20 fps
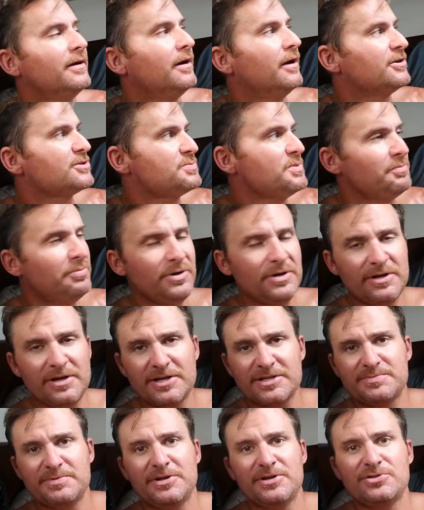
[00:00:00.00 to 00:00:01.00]
It's been pretty
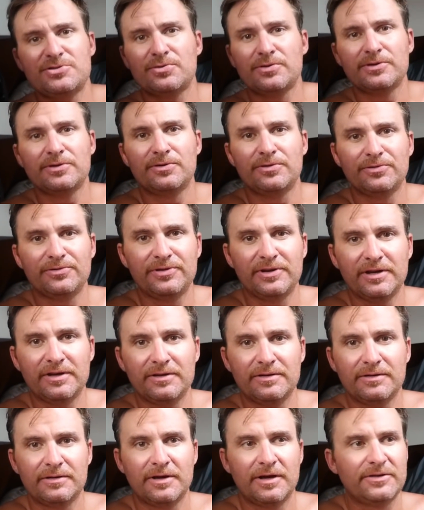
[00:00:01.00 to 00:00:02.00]
nice, been enjoying the whole
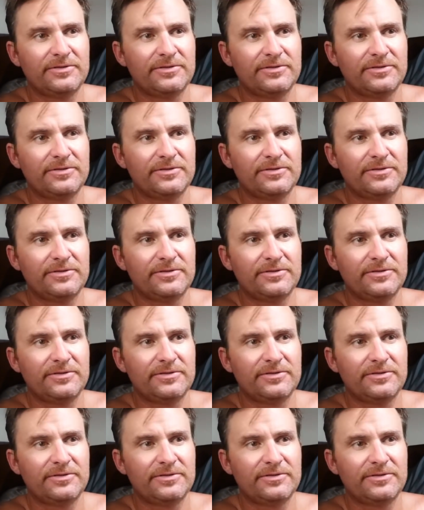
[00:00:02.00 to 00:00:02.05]
sail.